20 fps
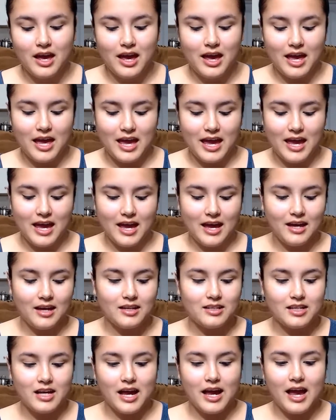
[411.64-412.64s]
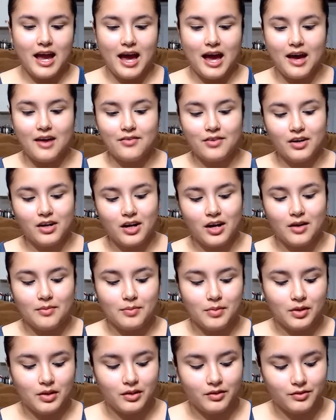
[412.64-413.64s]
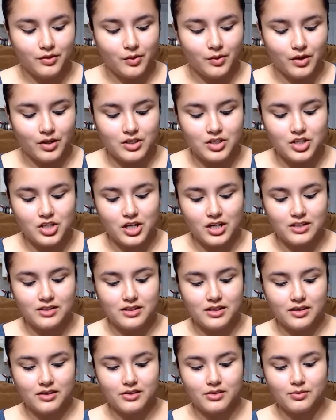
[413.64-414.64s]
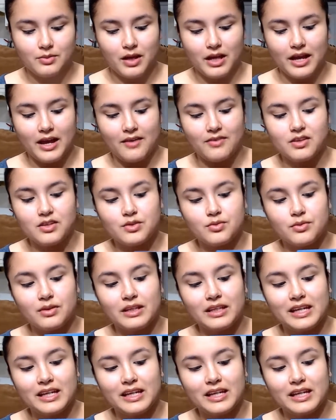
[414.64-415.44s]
And I have a couple of orange shades here as well. I have this really